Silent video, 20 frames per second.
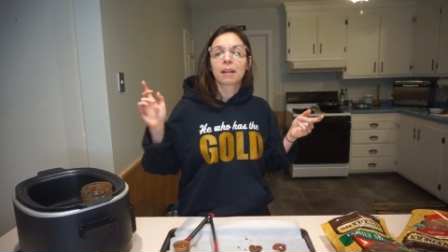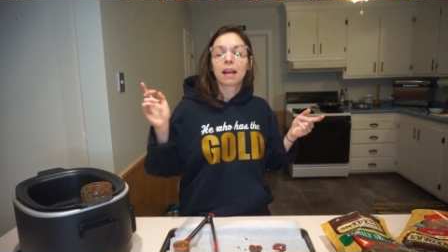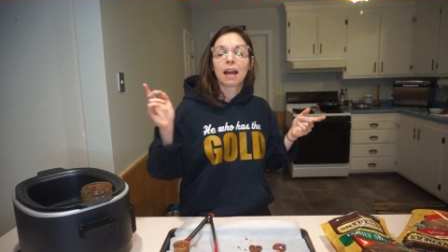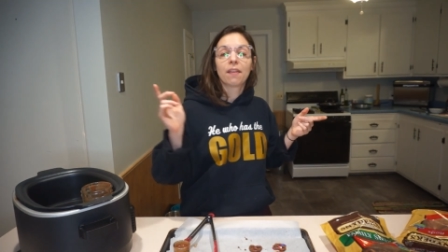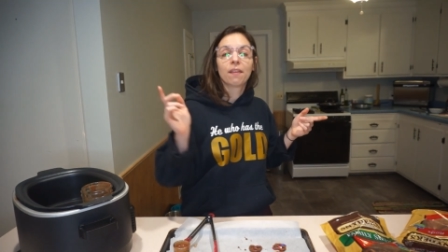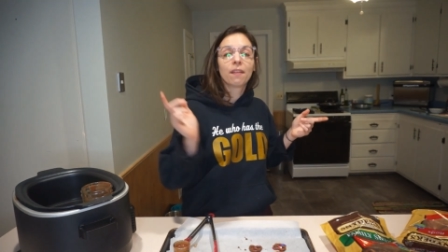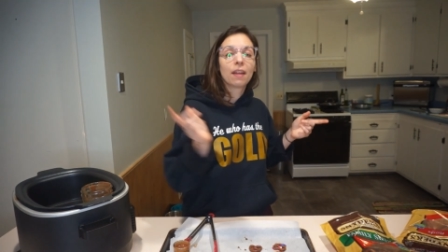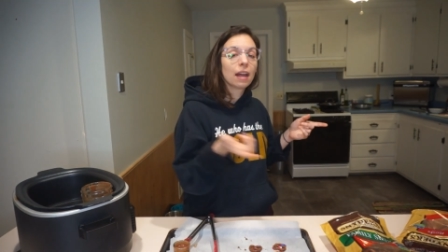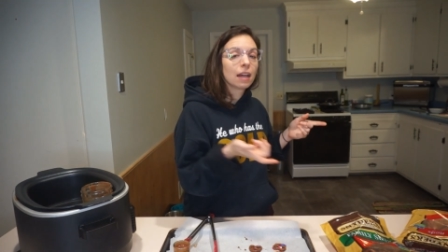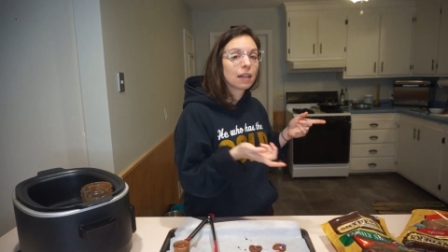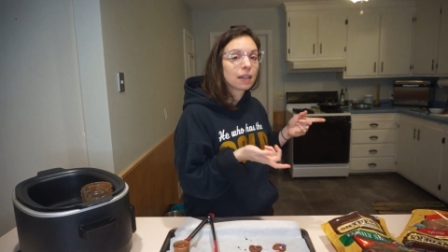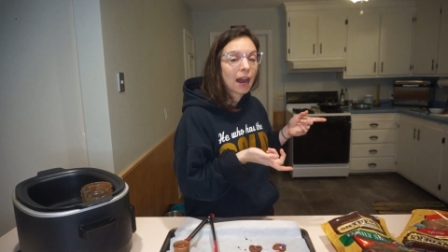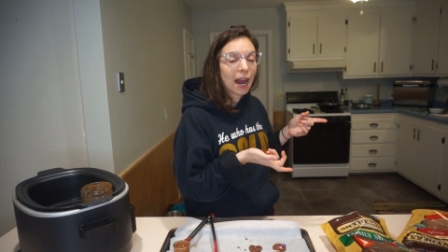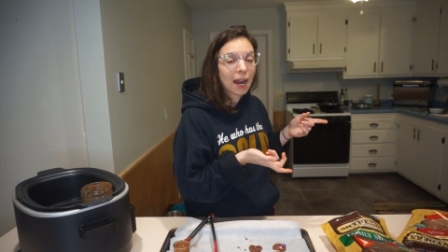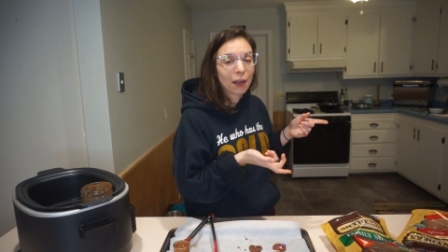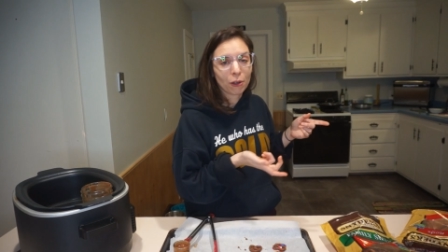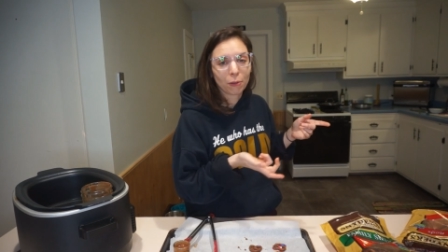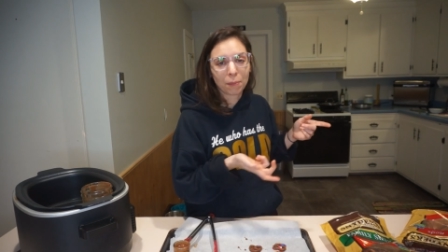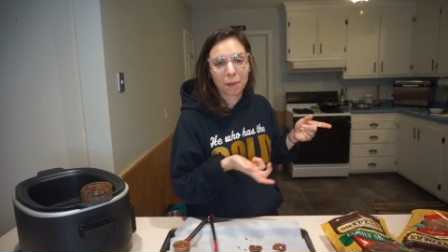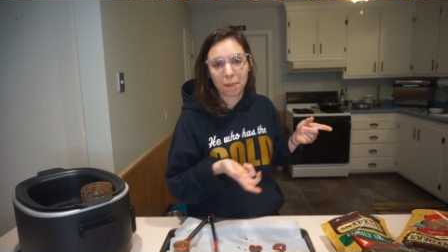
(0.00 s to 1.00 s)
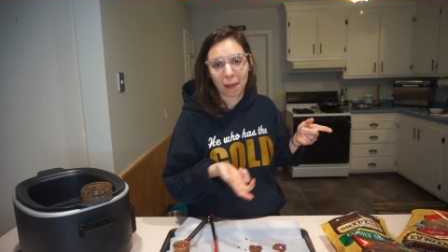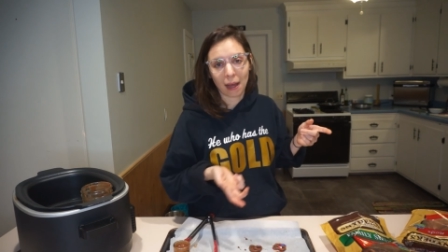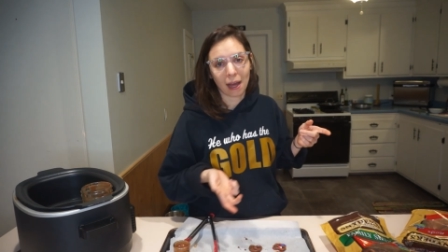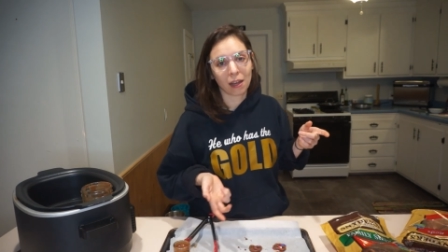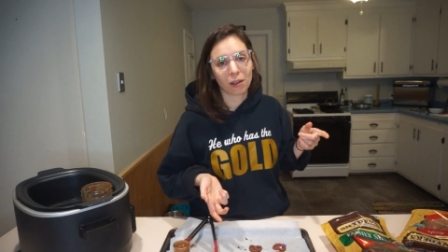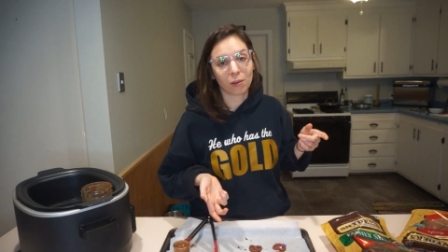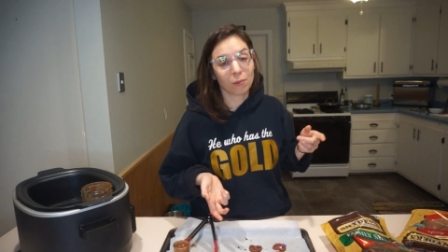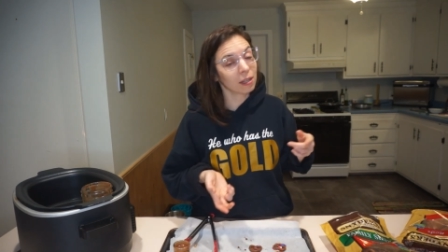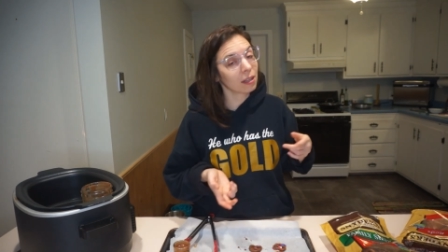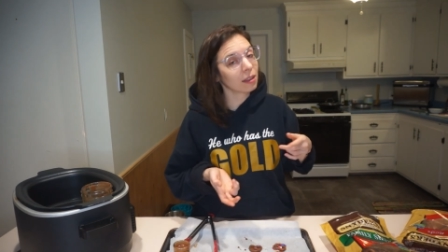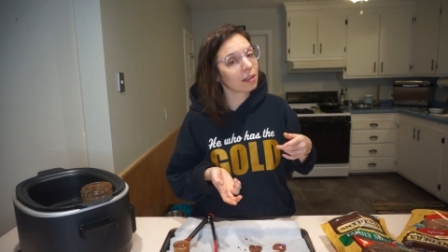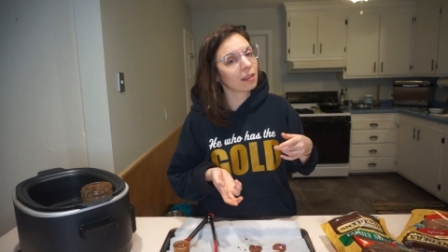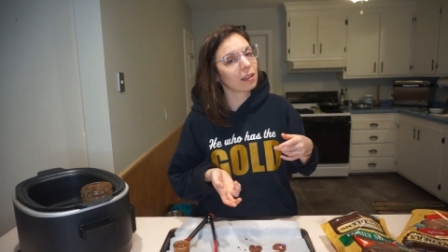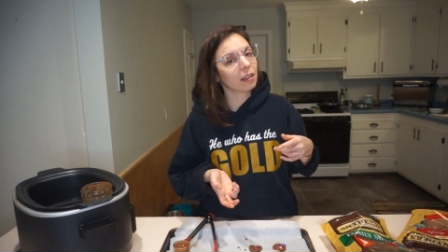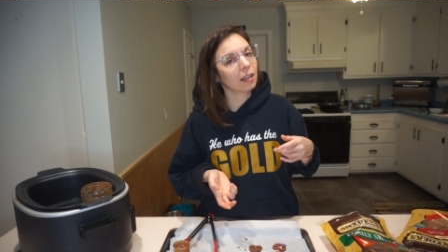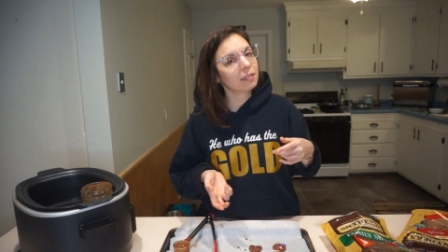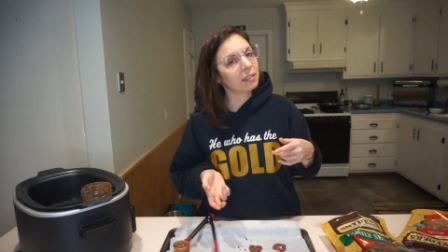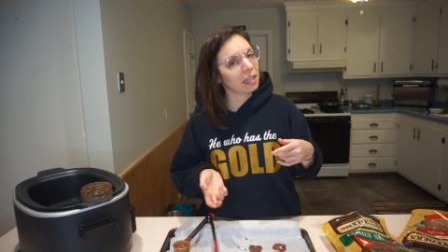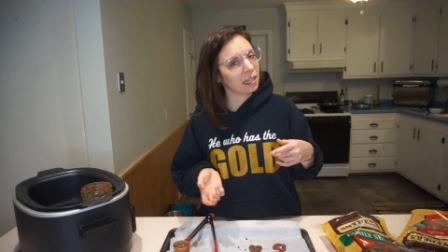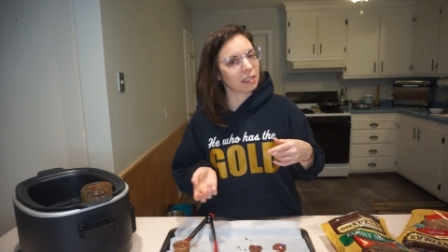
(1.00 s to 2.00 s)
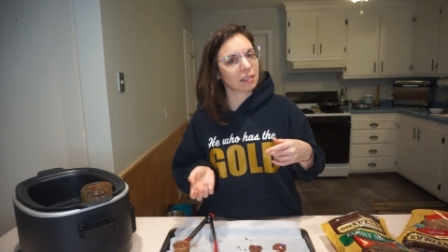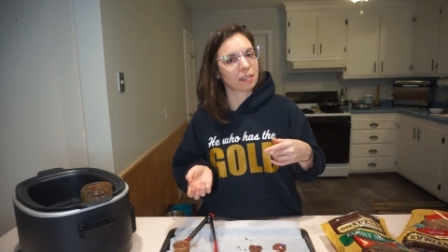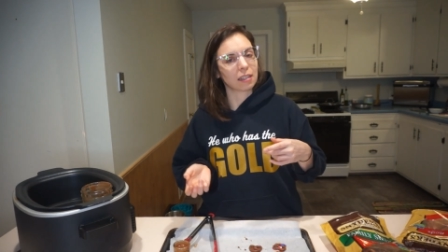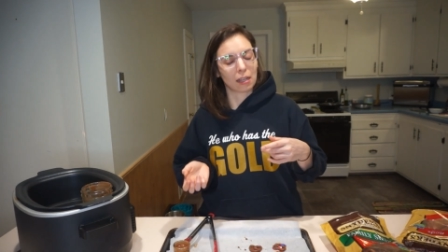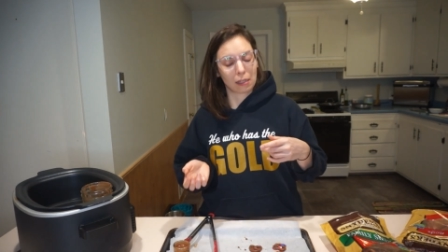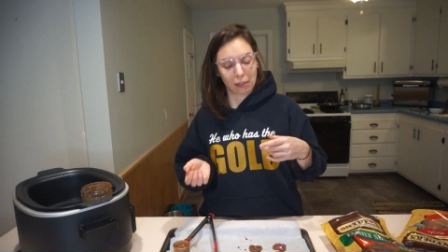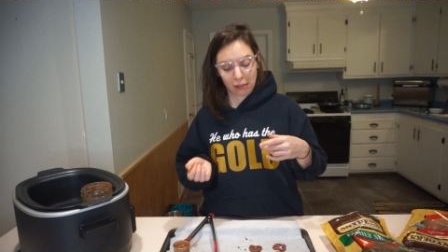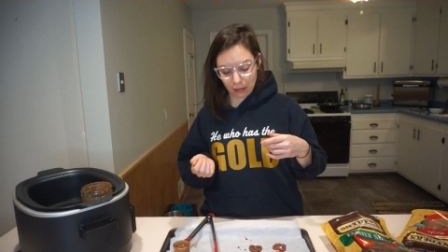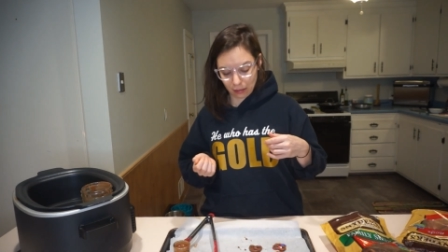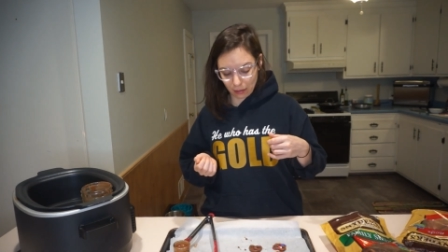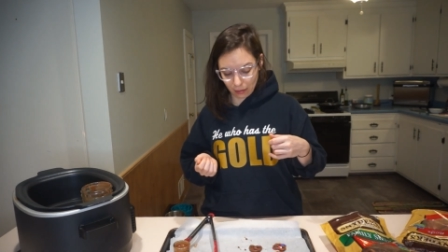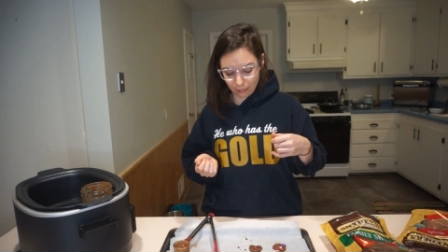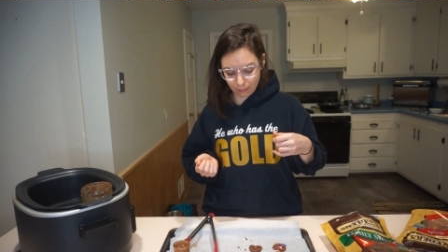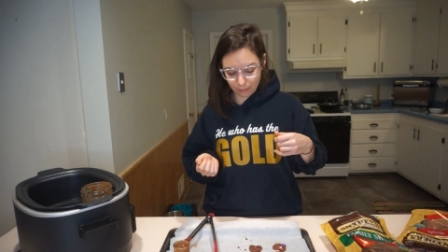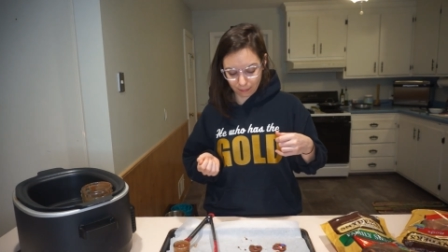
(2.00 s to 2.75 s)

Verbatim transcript: And then I will be back with a taste test.